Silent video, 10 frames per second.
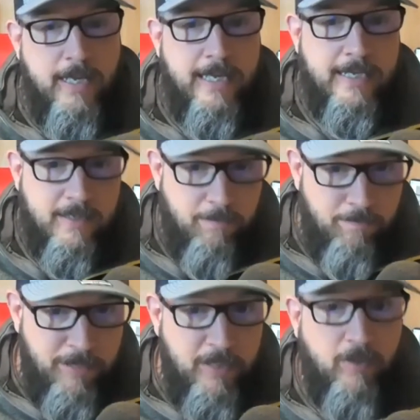is to
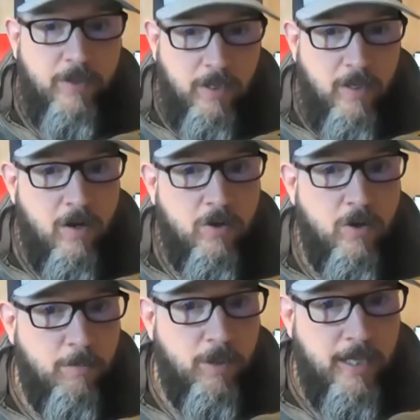build the
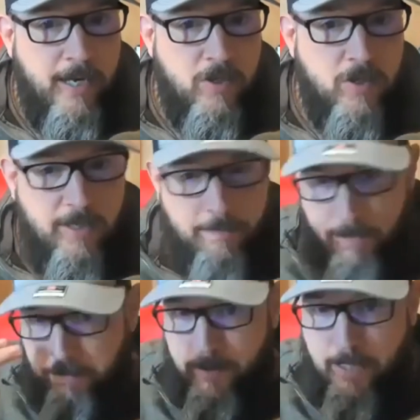long-term relationship,
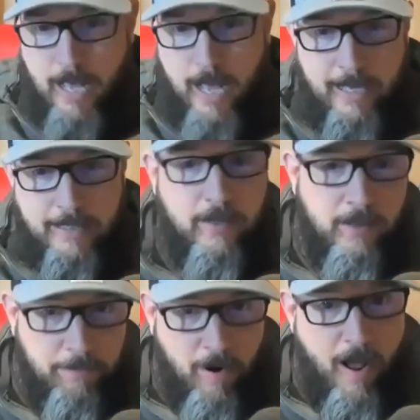but put the eyes on
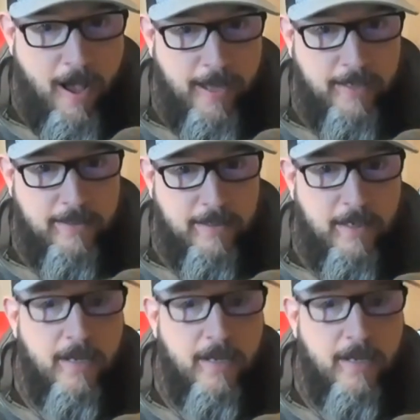the prize,